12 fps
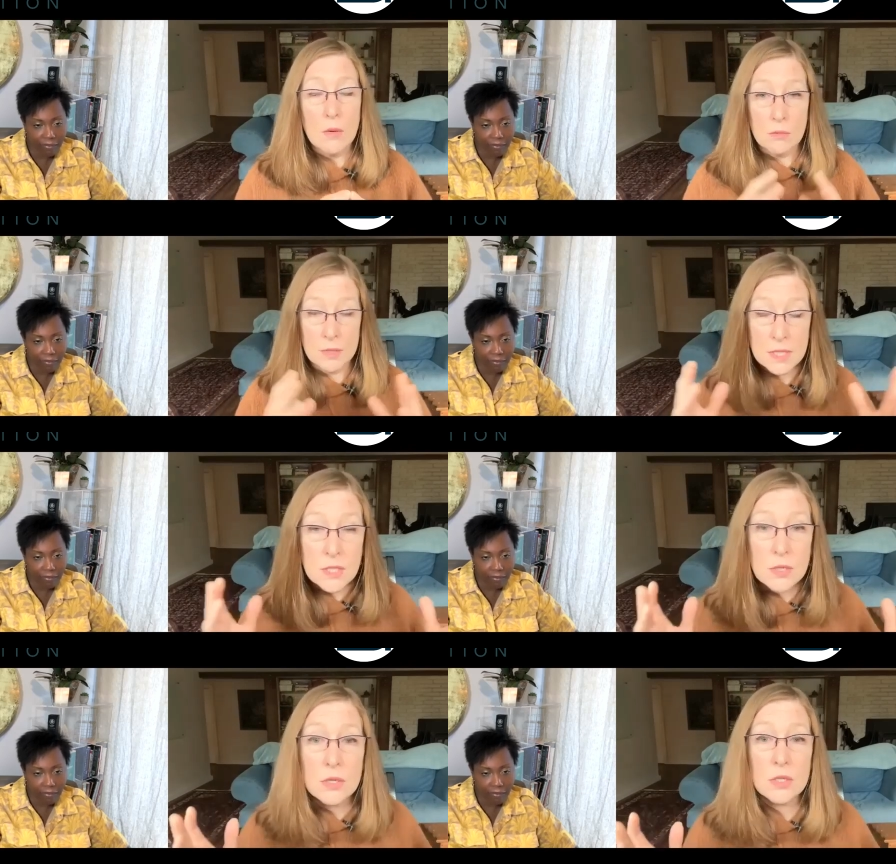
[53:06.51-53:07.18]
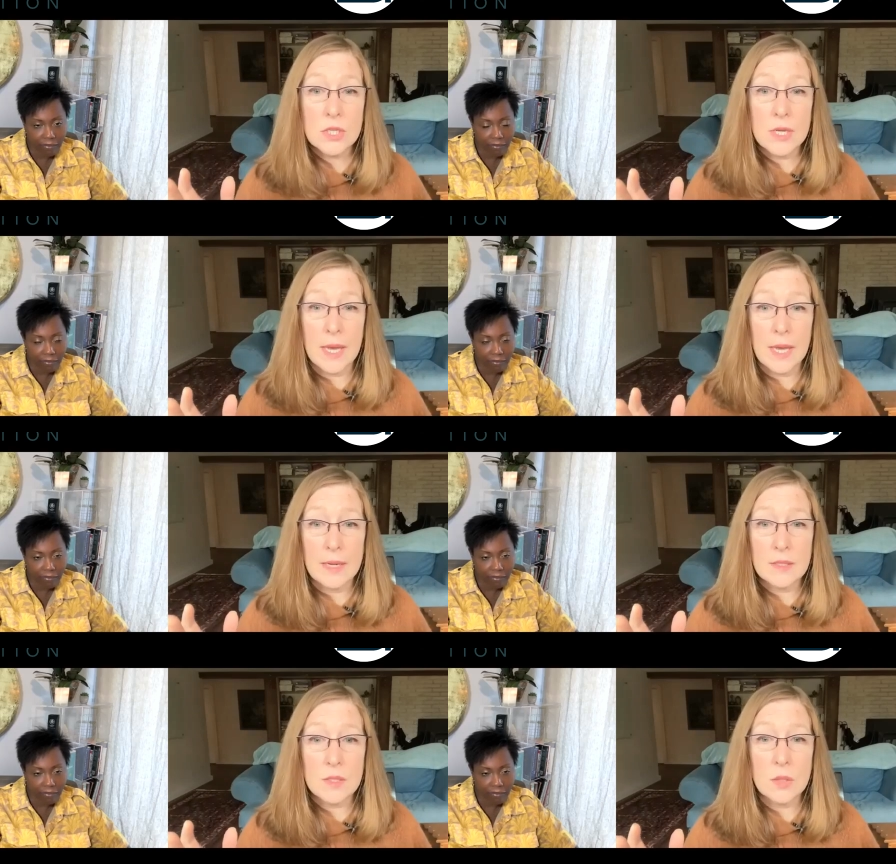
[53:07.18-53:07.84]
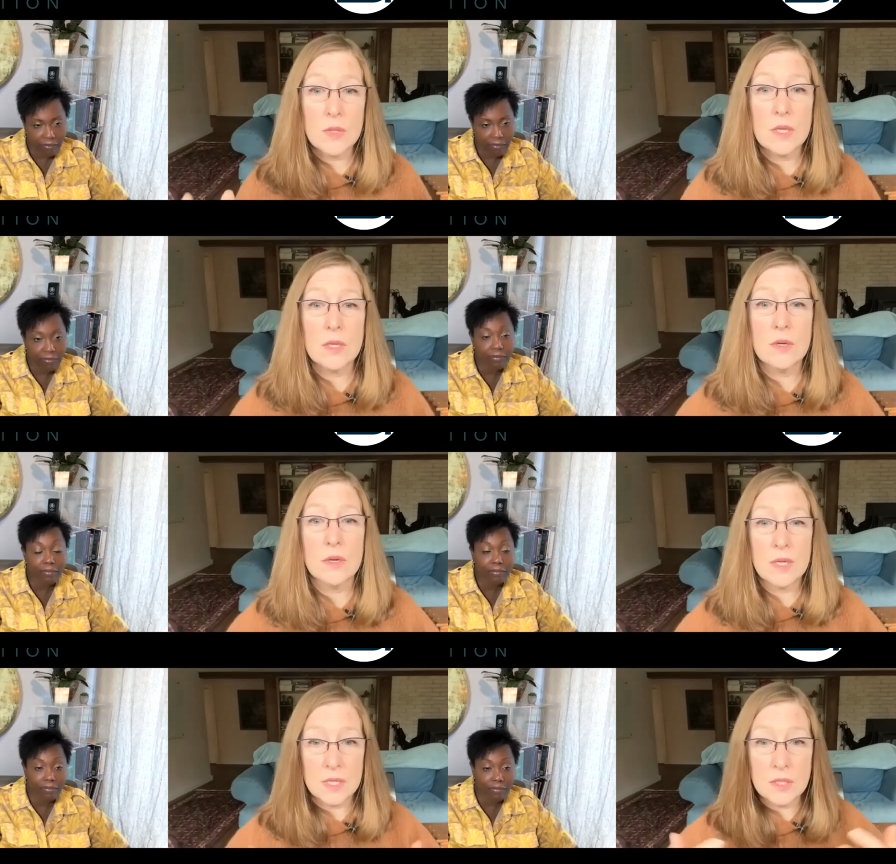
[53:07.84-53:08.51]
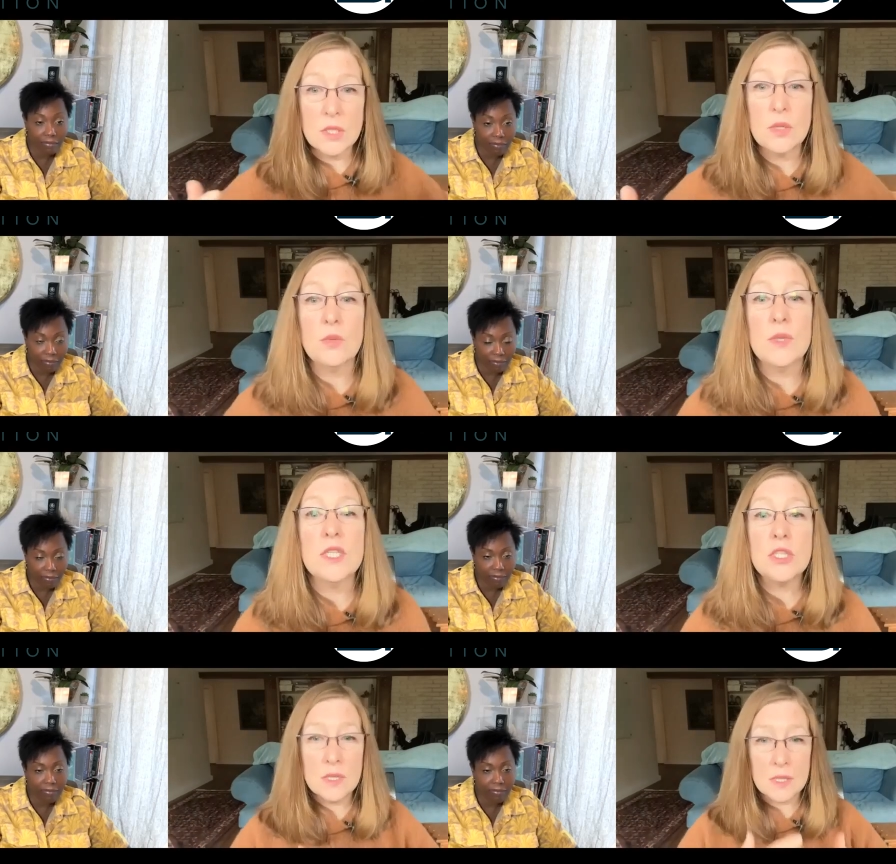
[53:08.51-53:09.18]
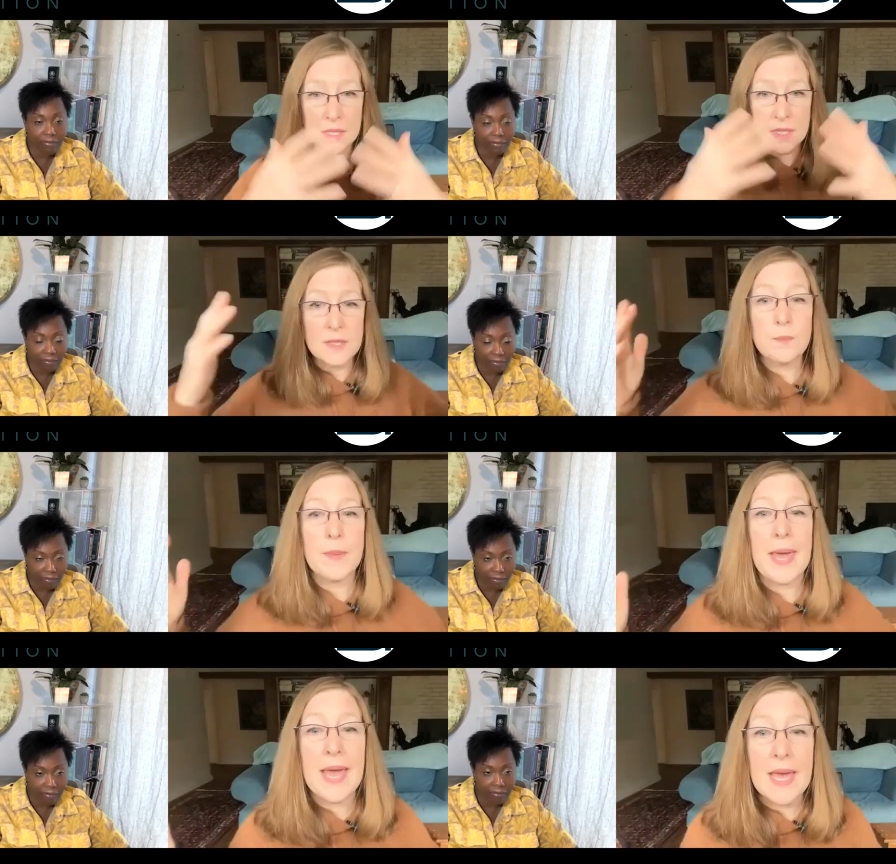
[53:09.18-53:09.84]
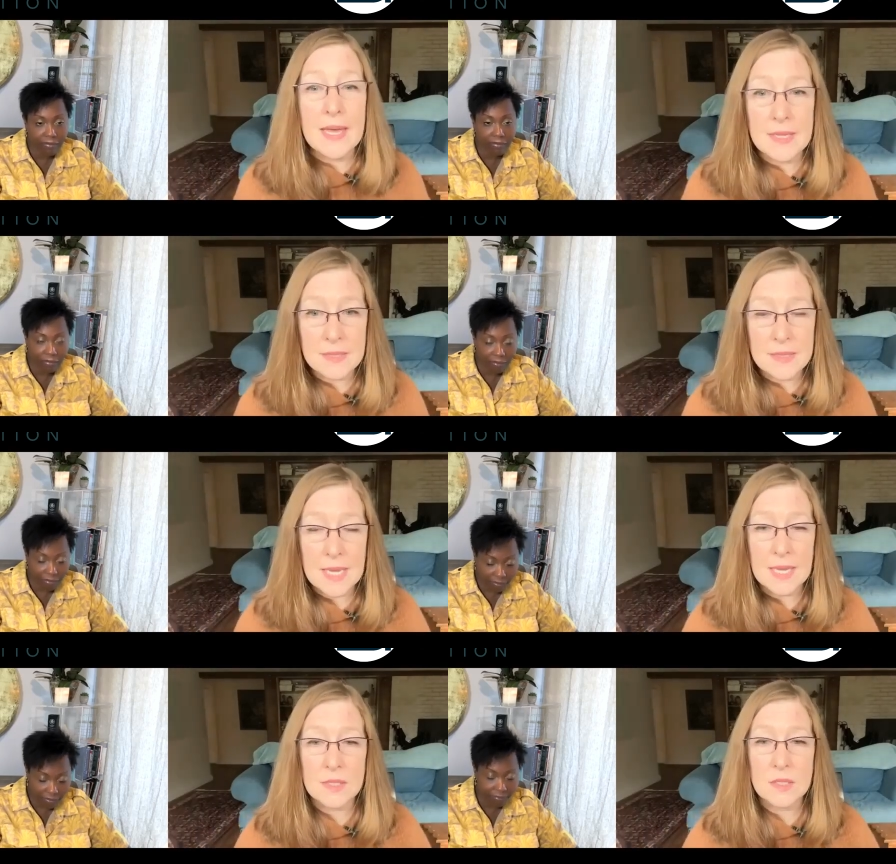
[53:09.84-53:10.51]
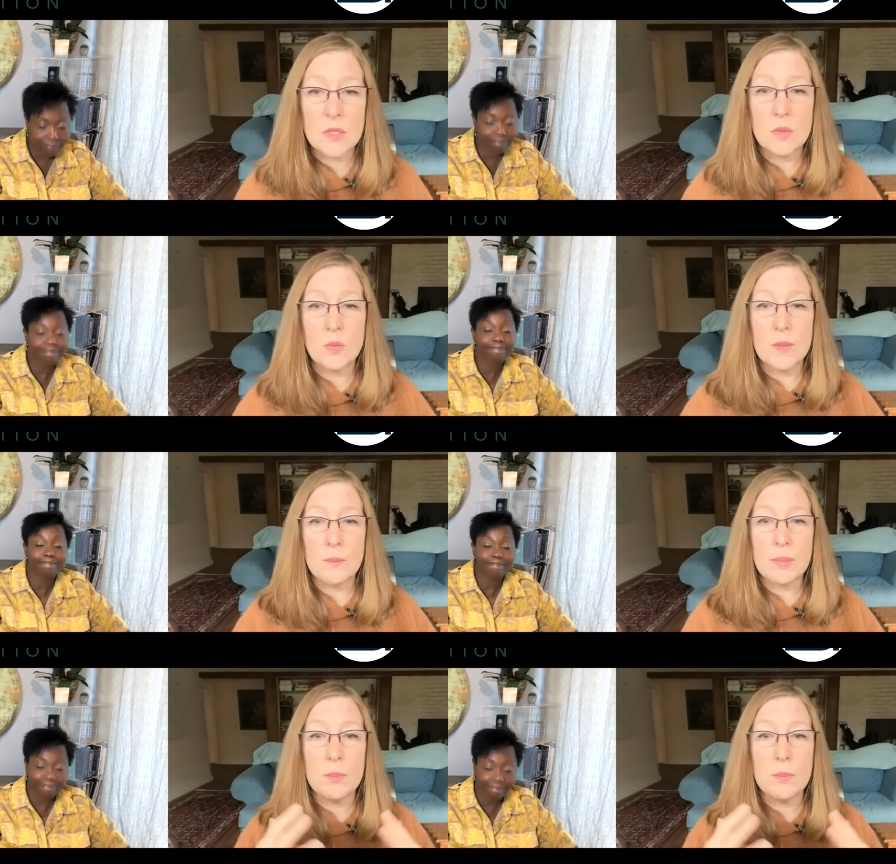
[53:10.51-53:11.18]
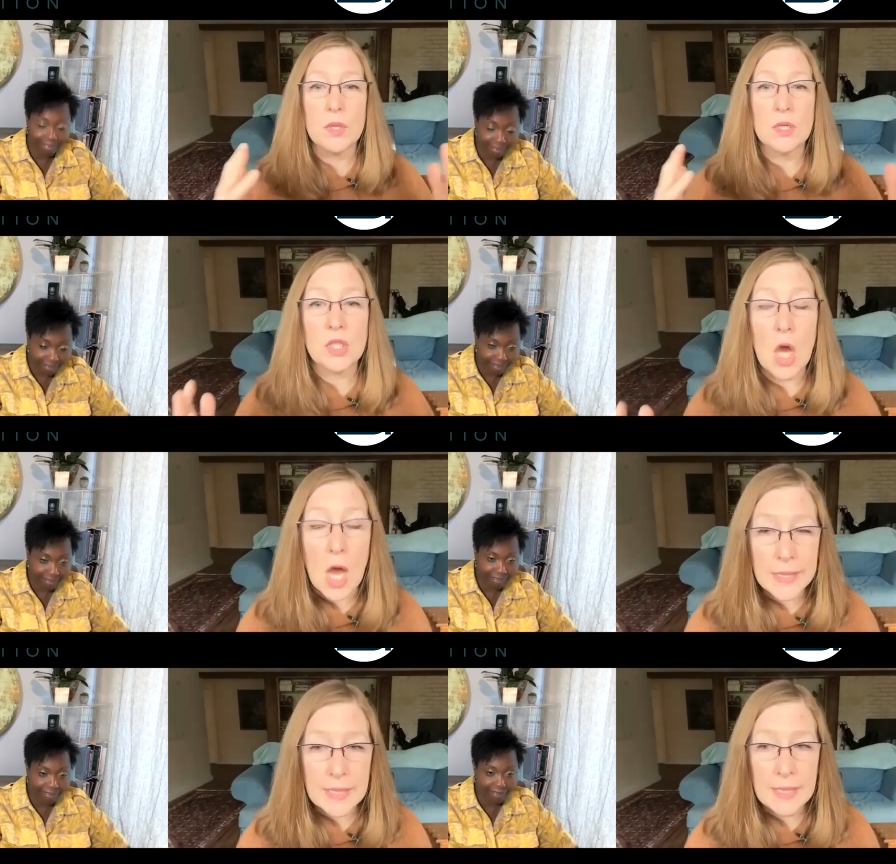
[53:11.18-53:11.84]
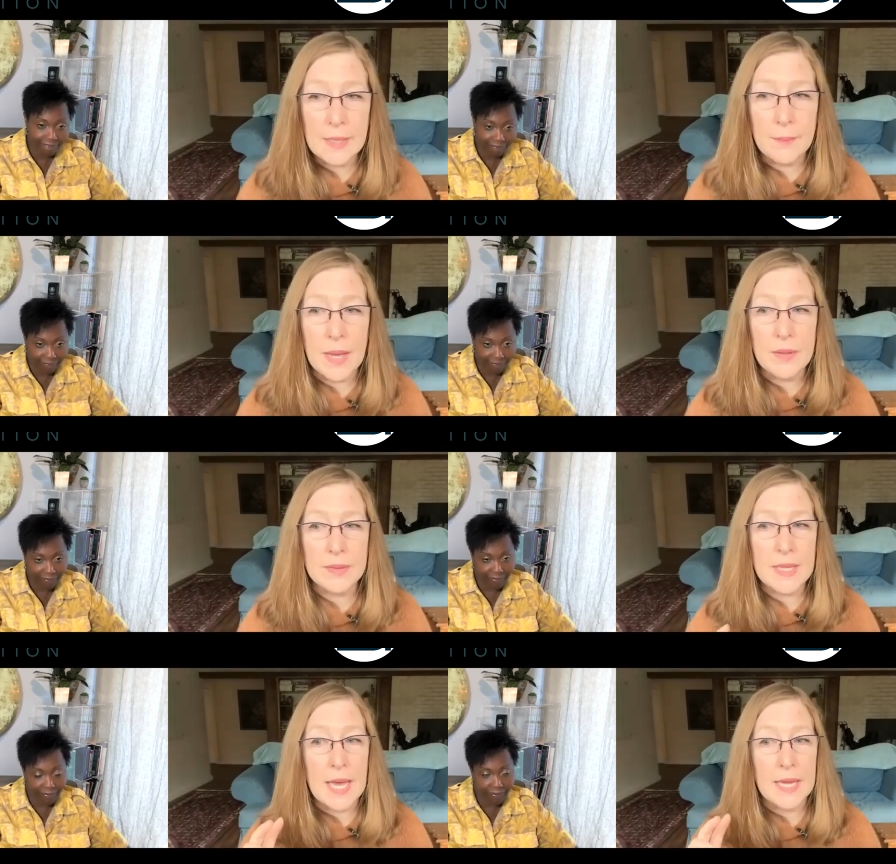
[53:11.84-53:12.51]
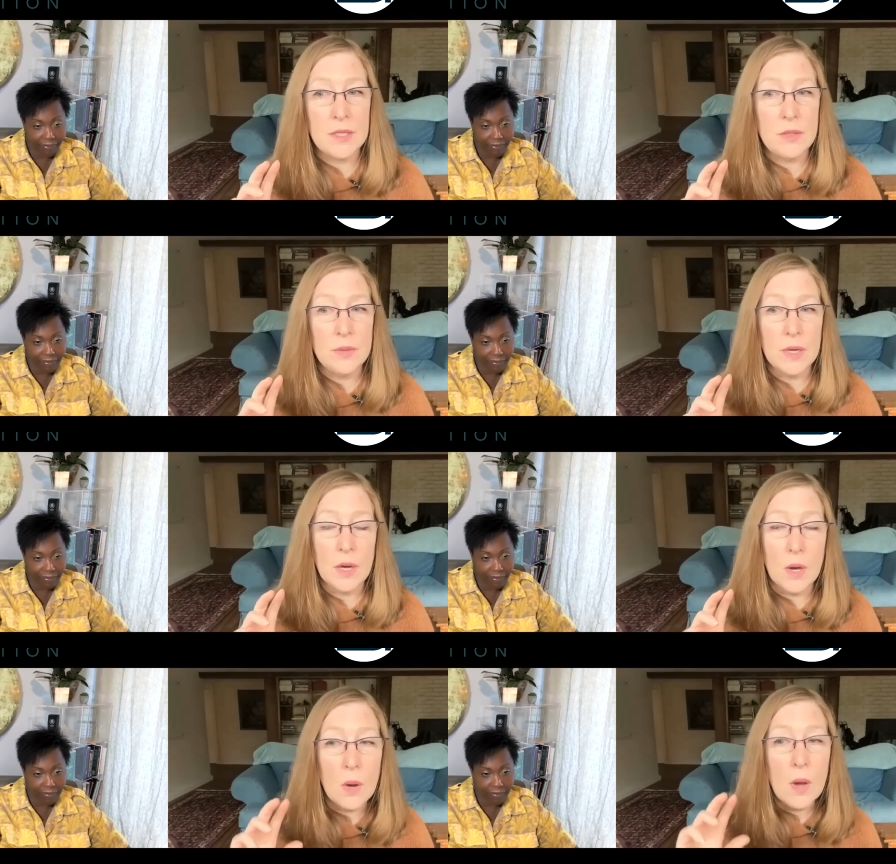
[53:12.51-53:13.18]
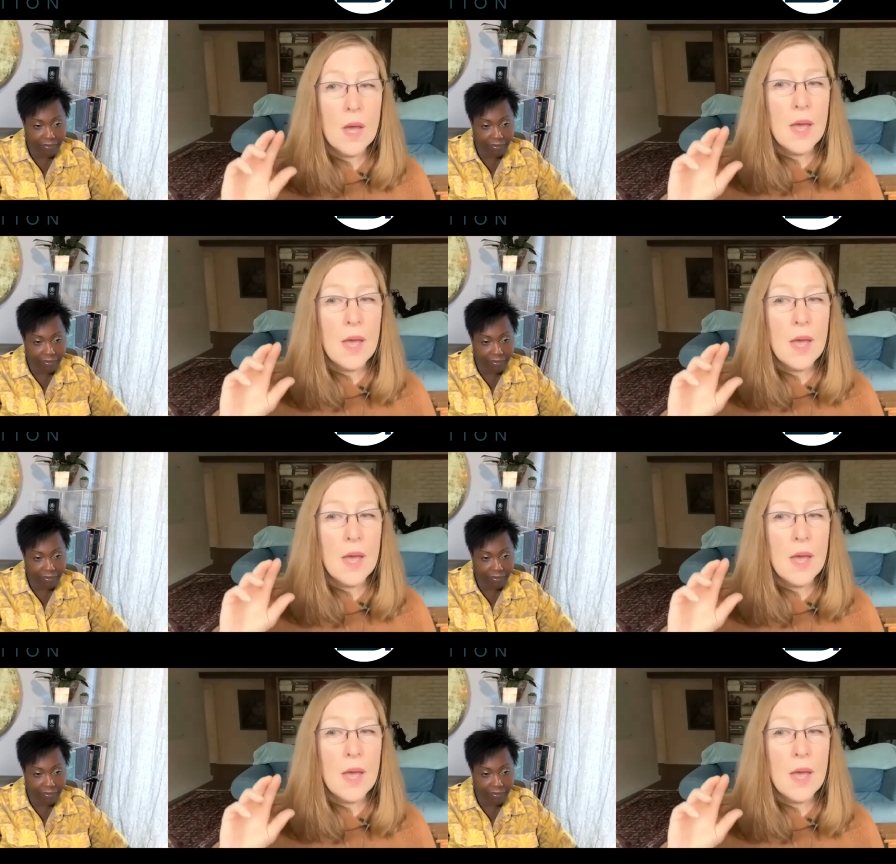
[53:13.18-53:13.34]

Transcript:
Speaker 1: research it so that your intuition expands as to when people are talking about that you go